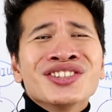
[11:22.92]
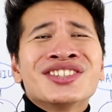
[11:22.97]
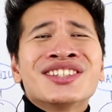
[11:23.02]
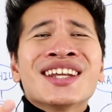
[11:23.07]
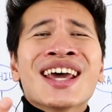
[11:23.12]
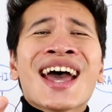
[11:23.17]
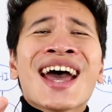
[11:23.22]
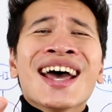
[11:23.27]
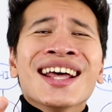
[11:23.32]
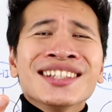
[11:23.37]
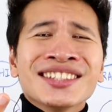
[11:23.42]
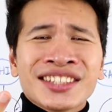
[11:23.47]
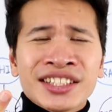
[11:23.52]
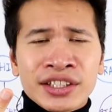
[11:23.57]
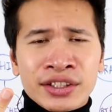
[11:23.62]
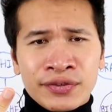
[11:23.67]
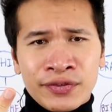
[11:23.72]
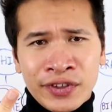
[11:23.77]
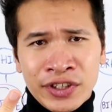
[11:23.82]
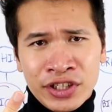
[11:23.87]
dance
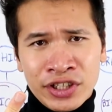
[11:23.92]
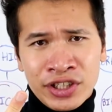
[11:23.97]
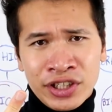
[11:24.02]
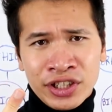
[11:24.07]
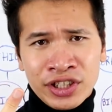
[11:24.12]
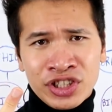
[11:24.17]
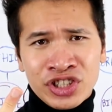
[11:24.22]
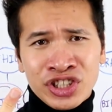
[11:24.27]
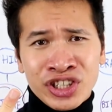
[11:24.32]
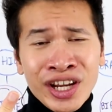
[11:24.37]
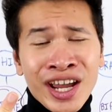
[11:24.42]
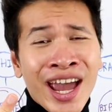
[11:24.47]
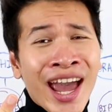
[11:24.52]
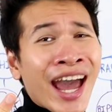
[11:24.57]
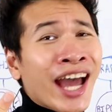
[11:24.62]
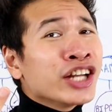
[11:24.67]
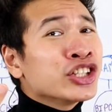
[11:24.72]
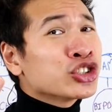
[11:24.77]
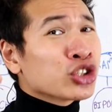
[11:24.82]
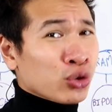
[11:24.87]
is vintage,
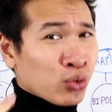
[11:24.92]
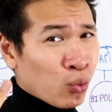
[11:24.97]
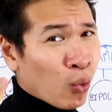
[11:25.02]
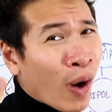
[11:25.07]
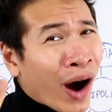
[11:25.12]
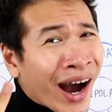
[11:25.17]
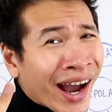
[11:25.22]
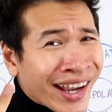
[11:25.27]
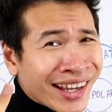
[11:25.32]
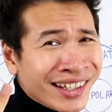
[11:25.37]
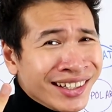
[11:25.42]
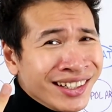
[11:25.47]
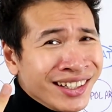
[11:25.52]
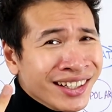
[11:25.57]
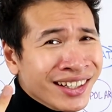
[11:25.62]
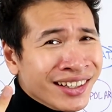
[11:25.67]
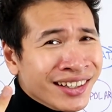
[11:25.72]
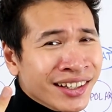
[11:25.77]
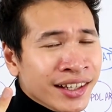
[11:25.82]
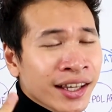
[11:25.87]
and your wine?
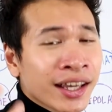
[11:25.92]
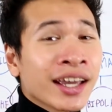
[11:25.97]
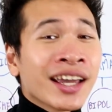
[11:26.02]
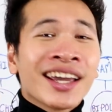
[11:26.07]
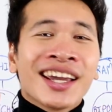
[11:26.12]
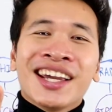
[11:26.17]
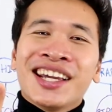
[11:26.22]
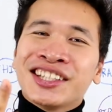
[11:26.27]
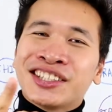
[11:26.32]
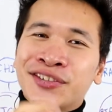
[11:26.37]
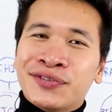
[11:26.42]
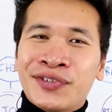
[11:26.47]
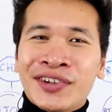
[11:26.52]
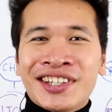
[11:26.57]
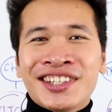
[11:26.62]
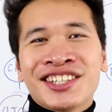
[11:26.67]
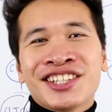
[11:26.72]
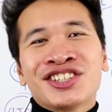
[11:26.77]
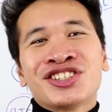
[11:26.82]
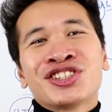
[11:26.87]
It's
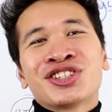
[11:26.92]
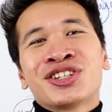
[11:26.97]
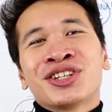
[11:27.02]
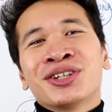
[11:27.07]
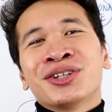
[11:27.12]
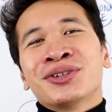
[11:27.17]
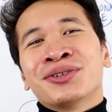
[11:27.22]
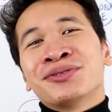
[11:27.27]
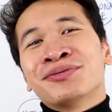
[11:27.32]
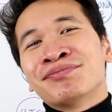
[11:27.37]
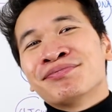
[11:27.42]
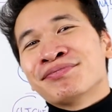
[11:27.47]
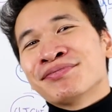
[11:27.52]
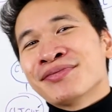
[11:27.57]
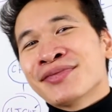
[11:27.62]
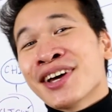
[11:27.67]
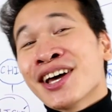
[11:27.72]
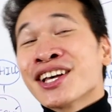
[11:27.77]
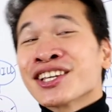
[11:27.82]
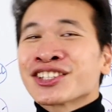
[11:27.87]
vintage too,
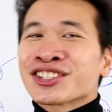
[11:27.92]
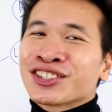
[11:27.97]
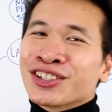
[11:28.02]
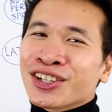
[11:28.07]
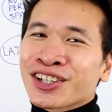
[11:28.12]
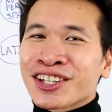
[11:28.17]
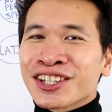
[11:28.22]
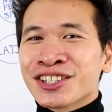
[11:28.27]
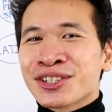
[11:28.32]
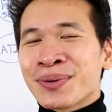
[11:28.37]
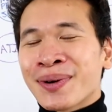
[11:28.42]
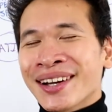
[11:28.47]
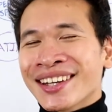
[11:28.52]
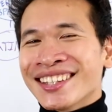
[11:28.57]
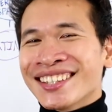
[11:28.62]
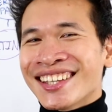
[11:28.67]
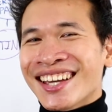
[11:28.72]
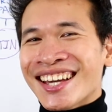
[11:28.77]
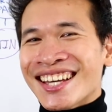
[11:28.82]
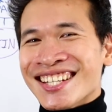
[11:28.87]
circa
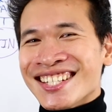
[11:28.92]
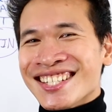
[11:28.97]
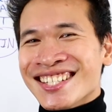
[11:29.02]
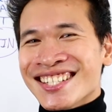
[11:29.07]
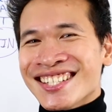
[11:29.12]
2010.